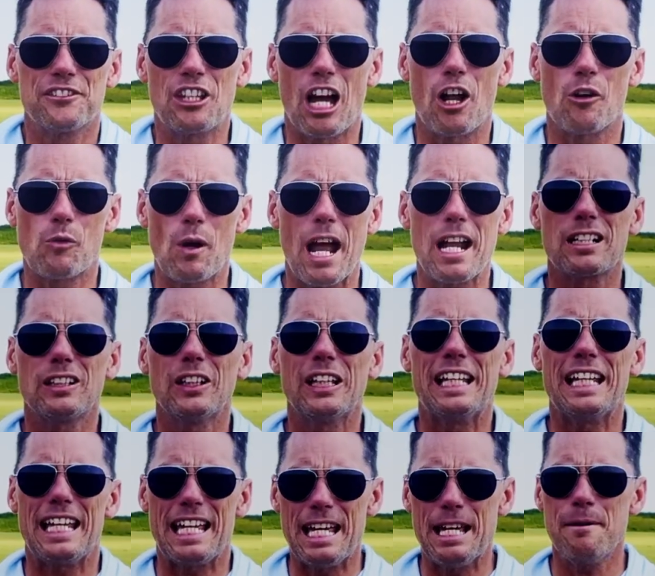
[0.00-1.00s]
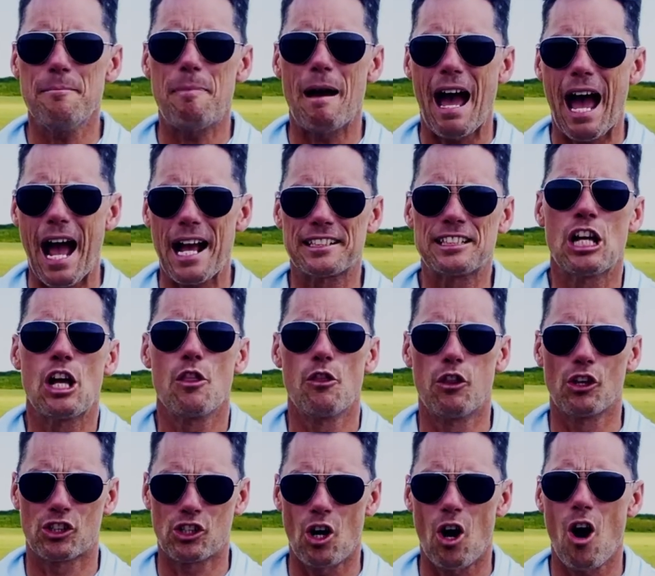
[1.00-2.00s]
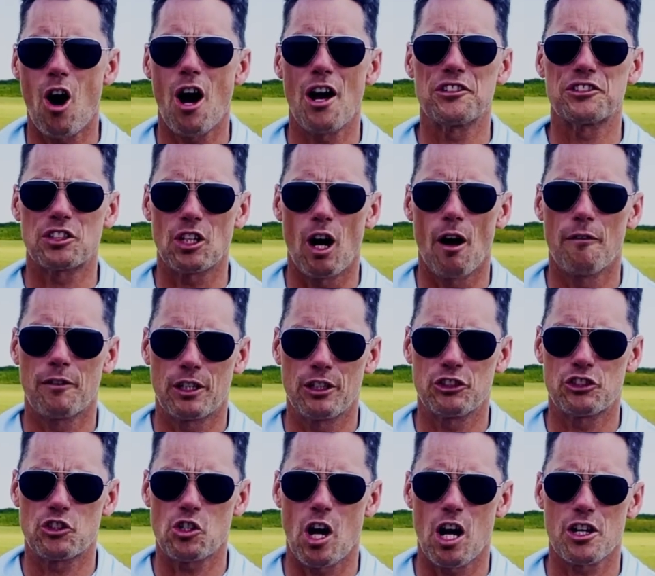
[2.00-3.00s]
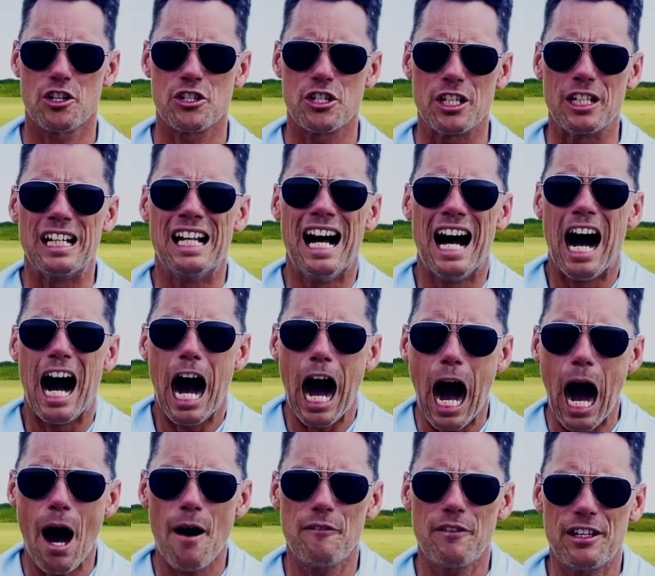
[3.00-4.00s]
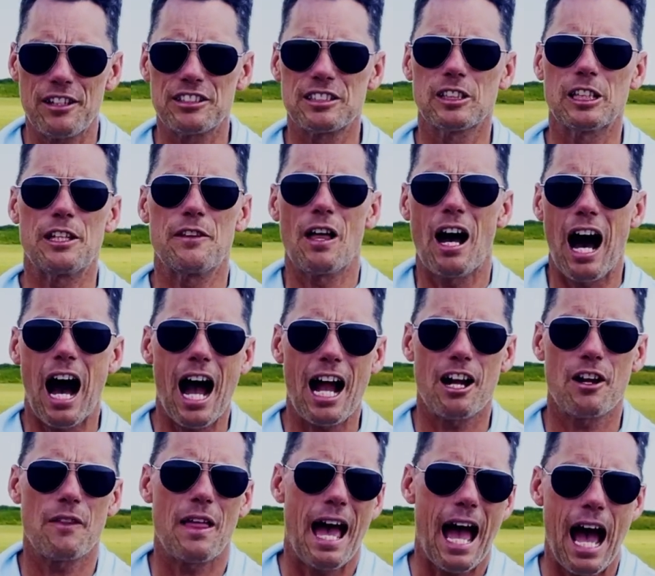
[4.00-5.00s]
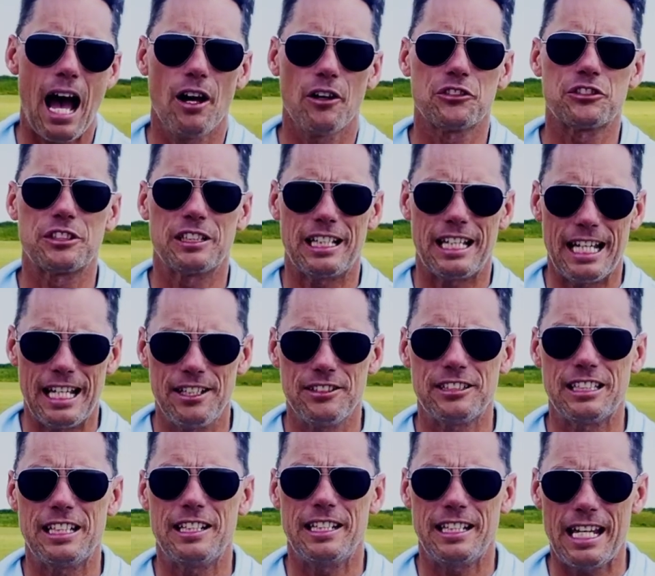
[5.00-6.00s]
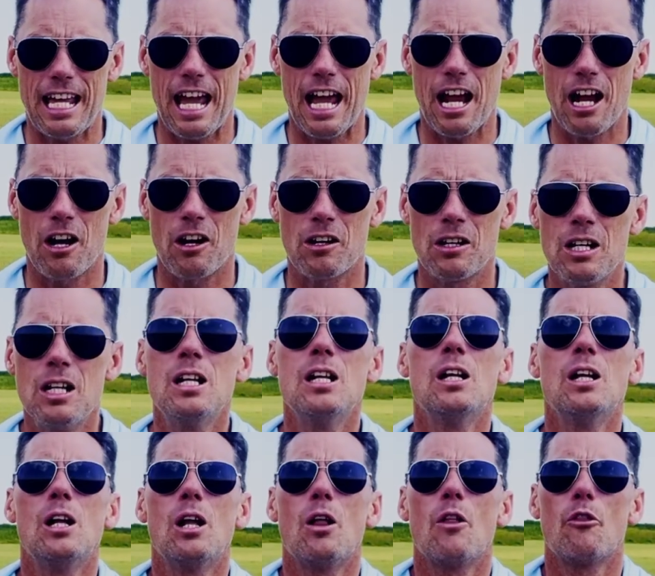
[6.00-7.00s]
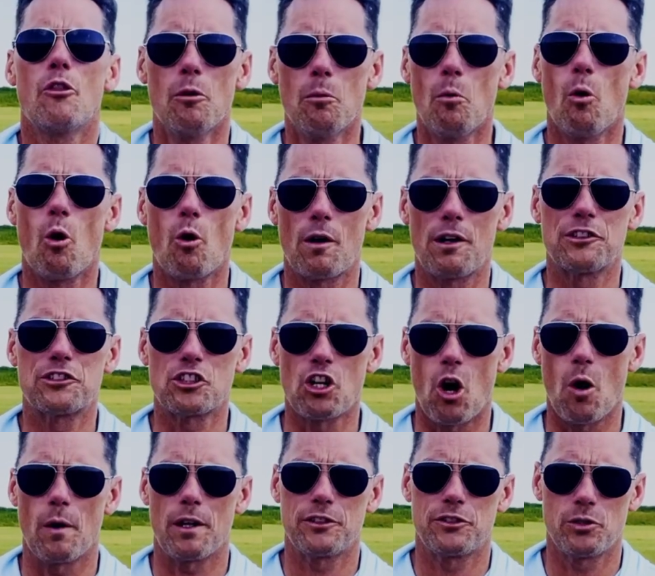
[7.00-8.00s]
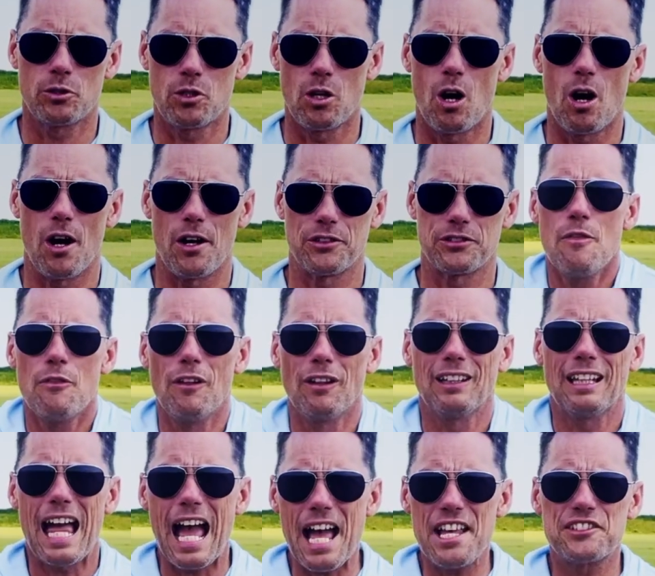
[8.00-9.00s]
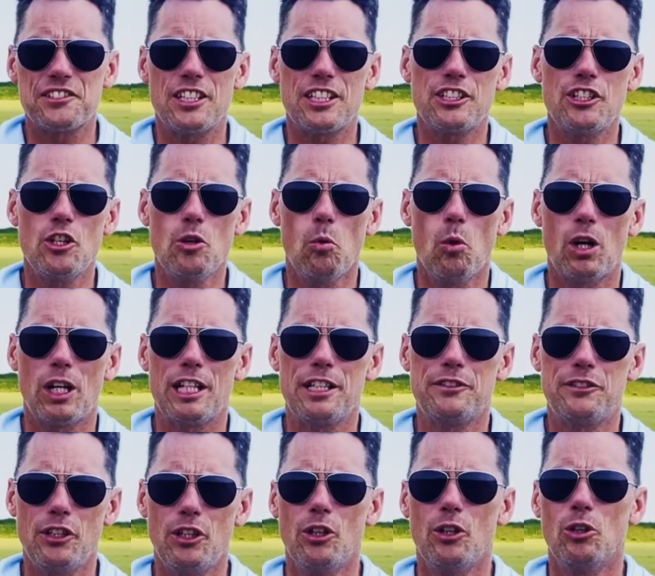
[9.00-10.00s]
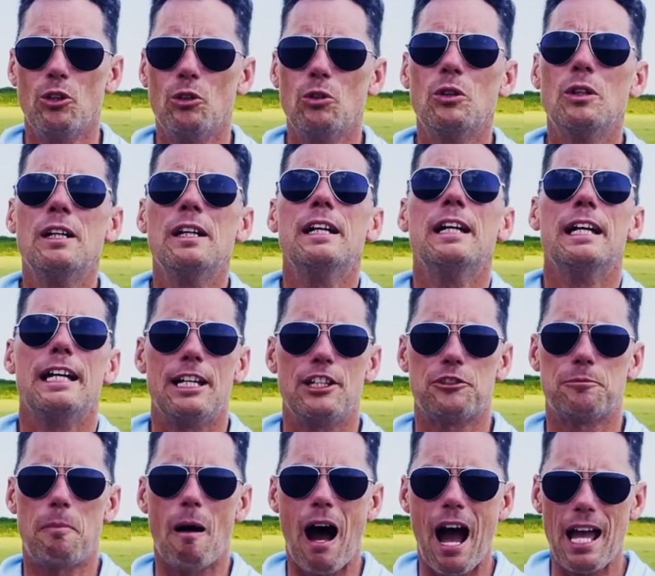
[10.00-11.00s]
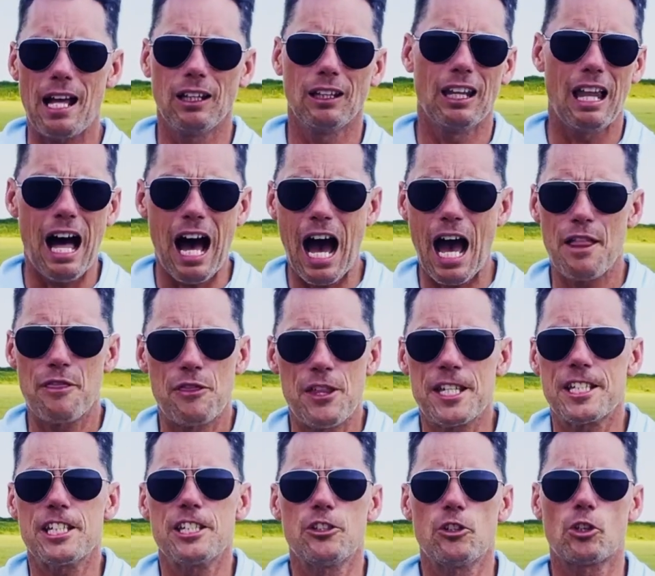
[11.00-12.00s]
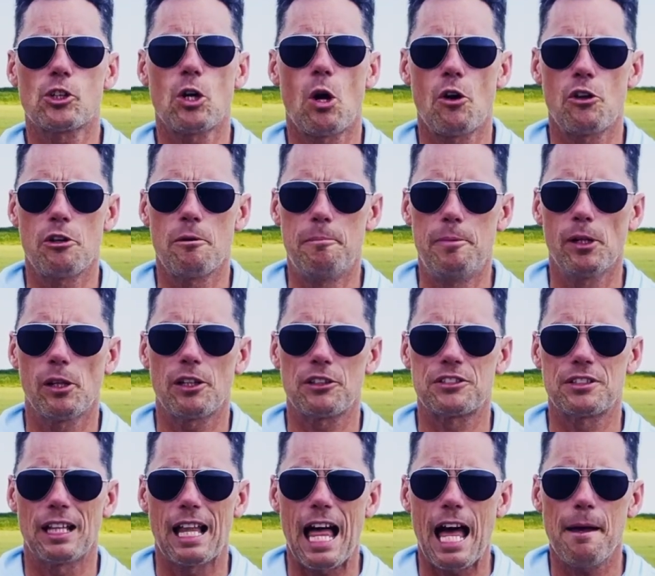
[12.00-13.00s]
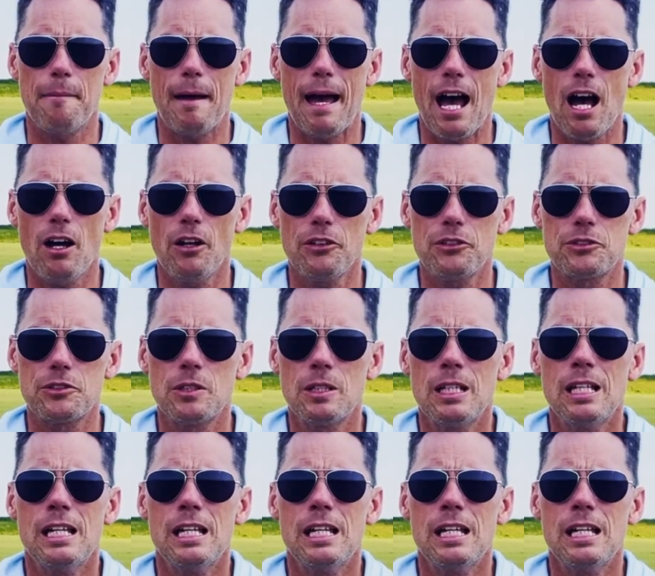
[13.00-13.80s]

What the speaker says: directly impacts the cost of construction. Obviously, the higher the house is in the air, the more it's going to cost. The last thing you want to do is buy a lot thinking you're going to build a slab house